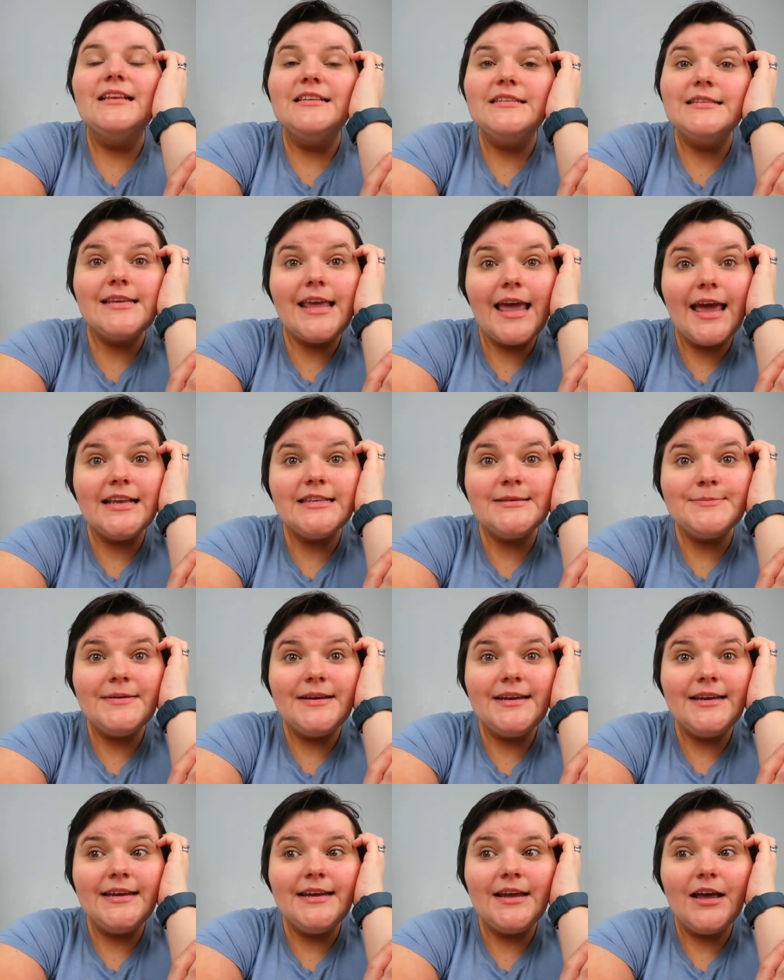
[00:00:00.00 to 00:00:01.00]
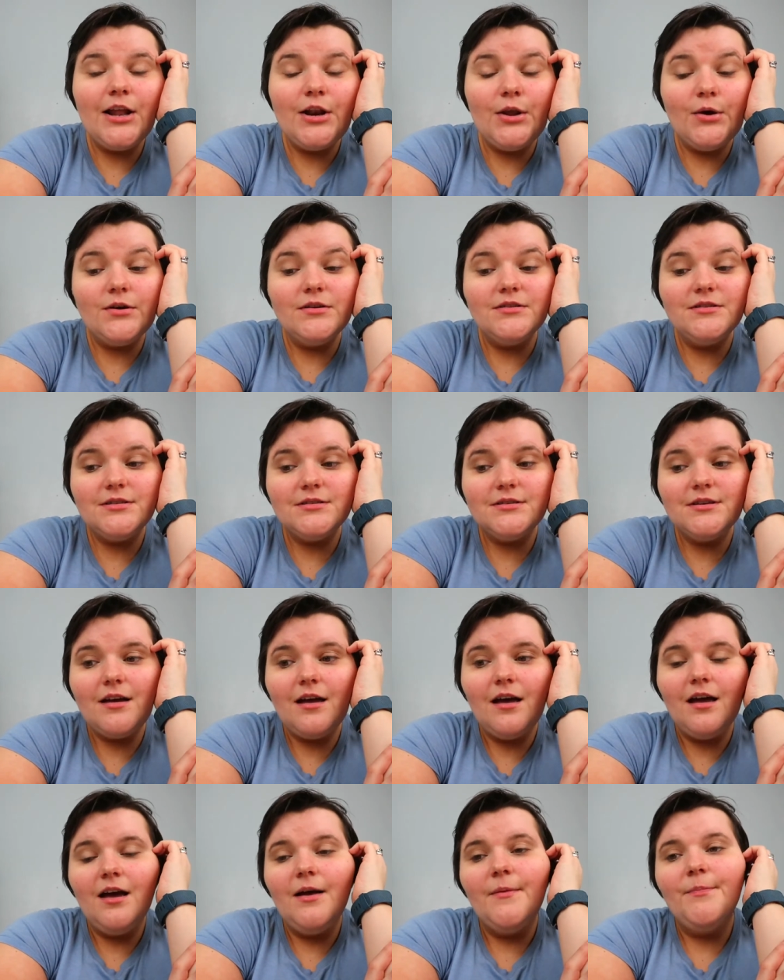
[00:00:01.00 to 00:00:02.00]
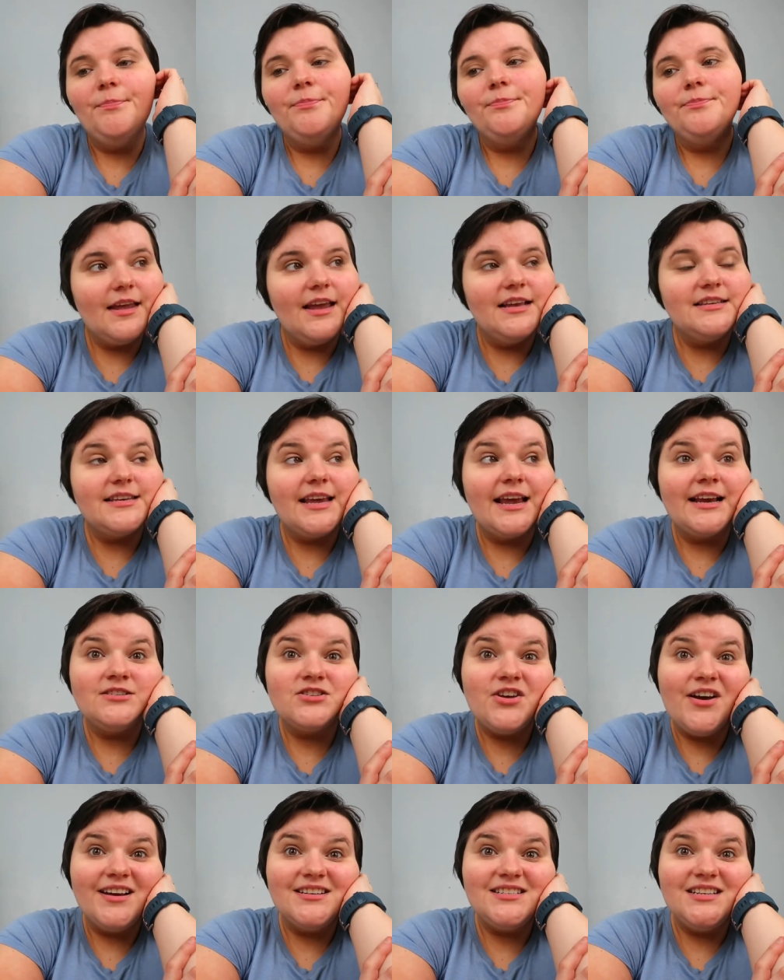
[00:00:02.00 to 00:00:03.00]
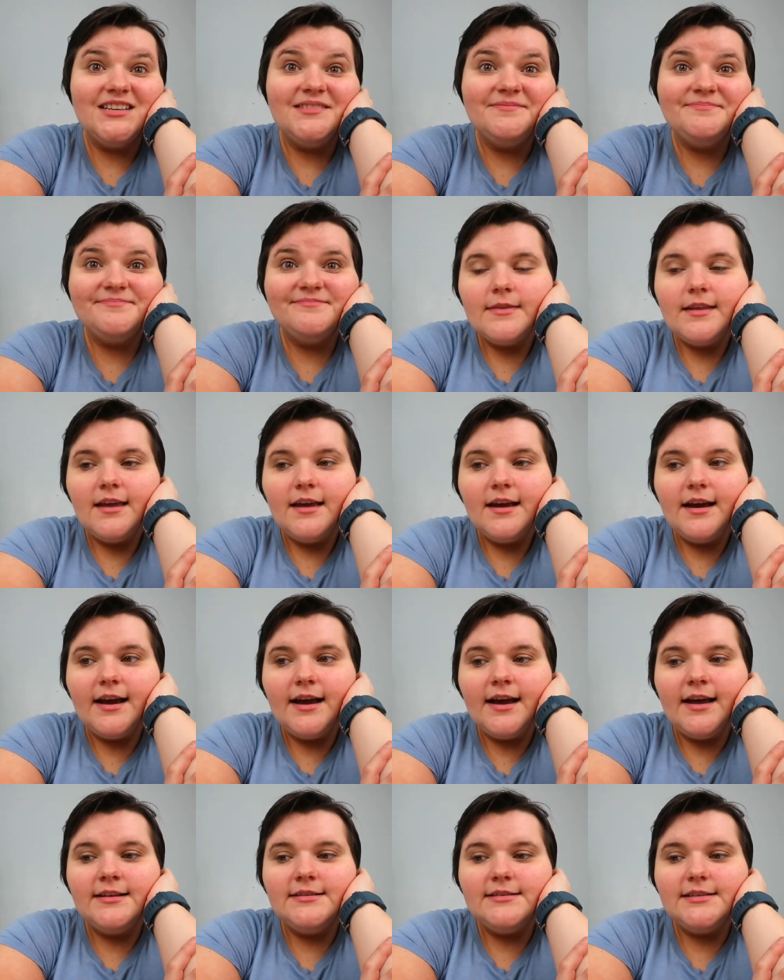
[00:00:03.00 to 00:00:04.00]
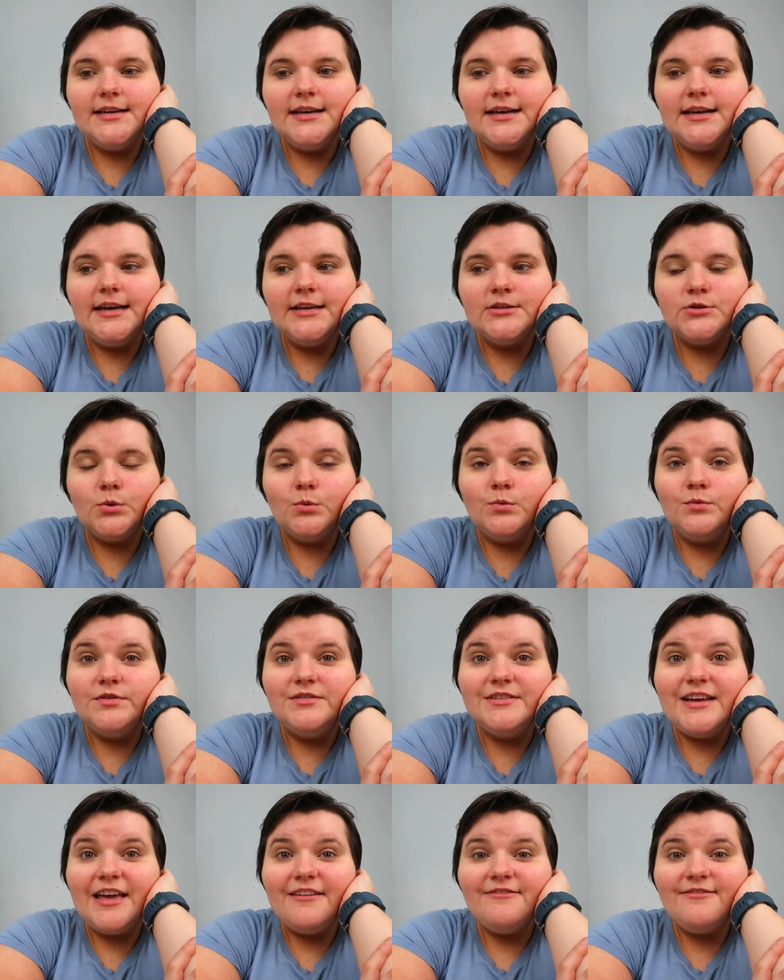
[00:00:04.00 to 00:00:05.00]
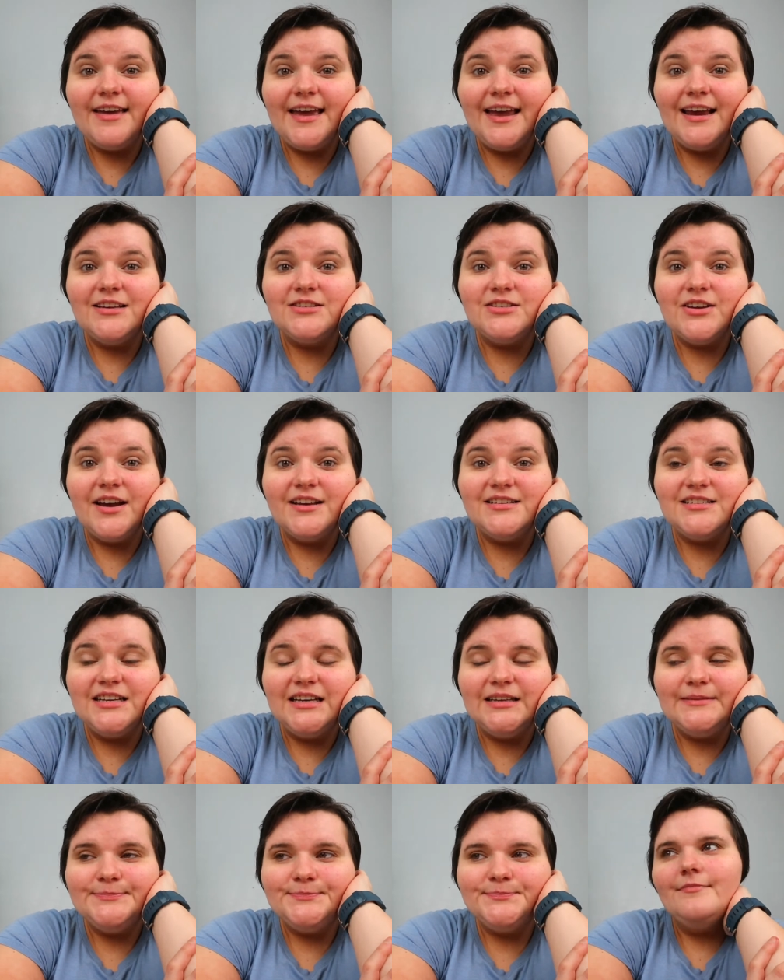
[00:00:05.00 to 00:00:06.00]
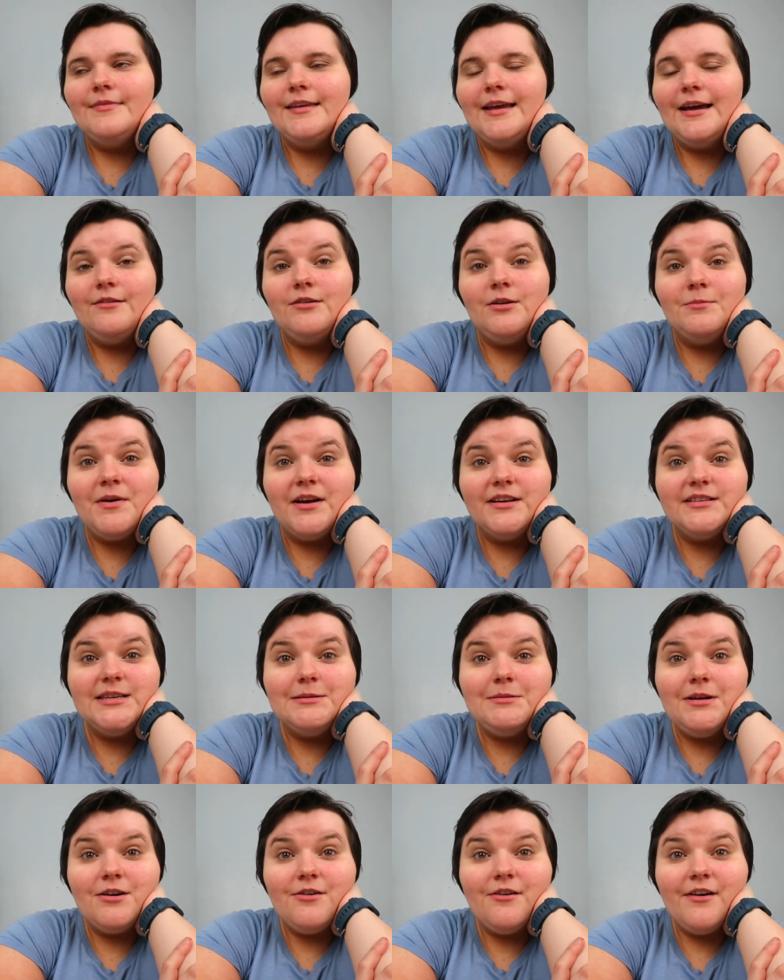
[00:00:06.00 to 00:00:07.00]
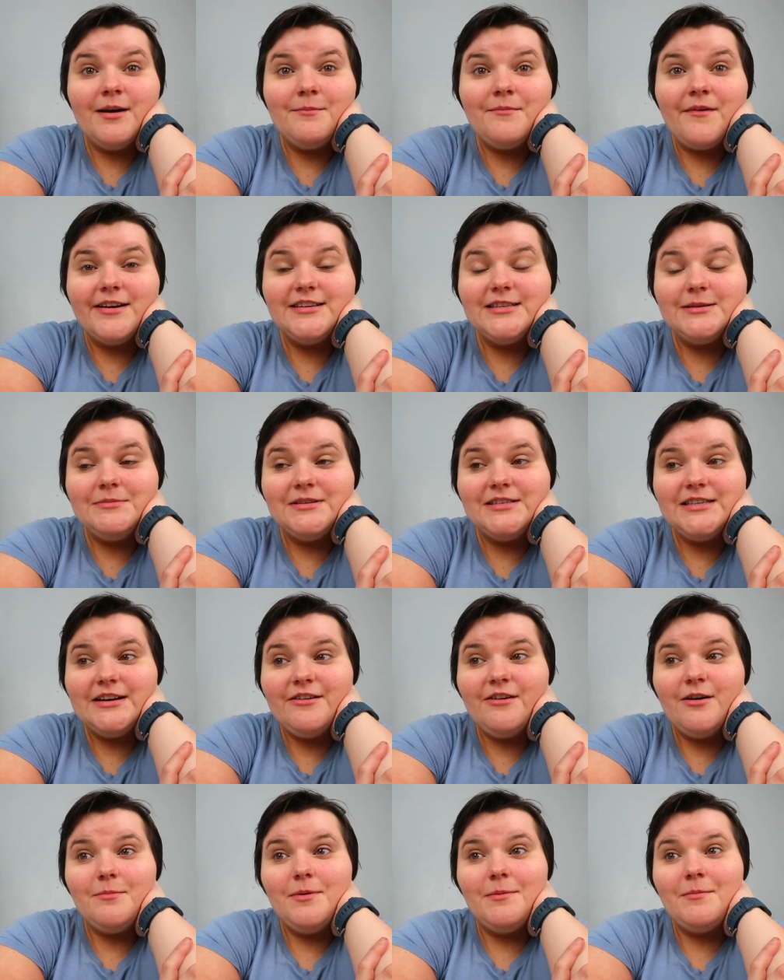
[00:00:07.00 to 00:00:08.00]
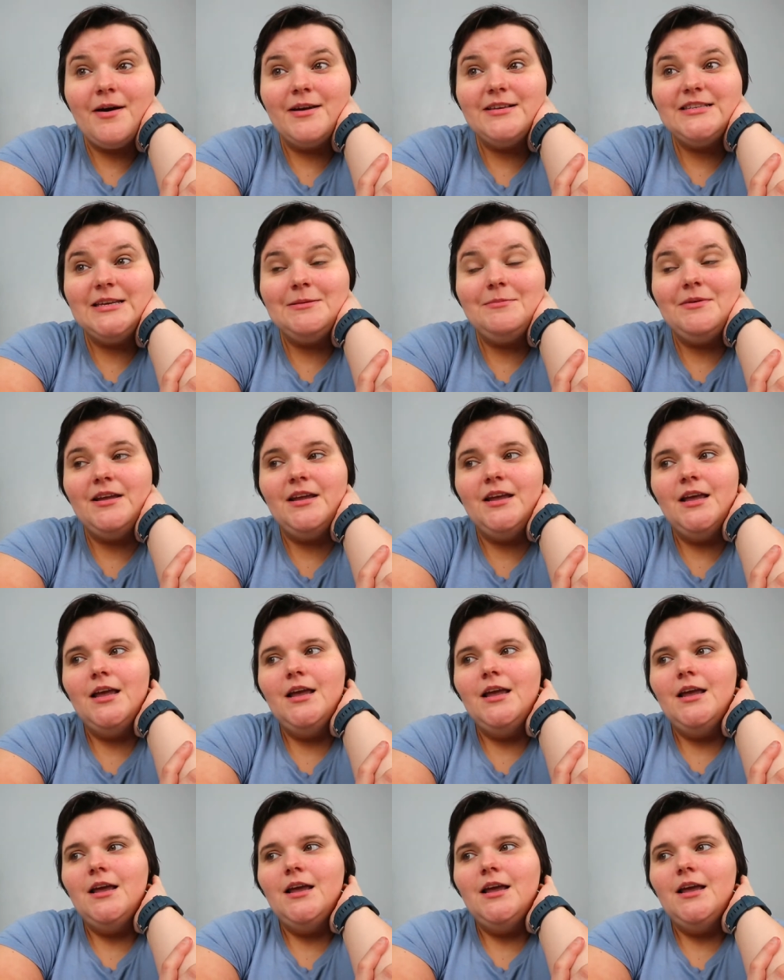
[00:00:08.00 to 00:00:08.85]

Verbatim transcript: scares me a lot. Um, it's anxiety, and it is called death anxiety. Now you might see me cry, you might see me tear up, you might see me